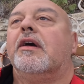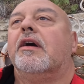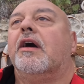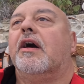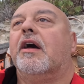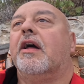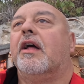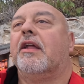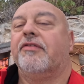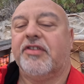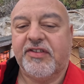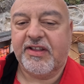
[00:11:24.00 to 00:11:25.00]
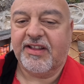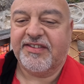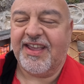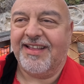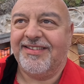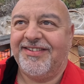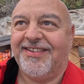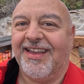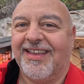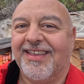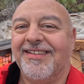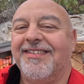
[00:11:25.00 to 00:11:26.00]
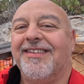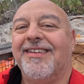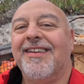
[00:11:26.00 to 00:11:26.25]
I'll have to take the 10-second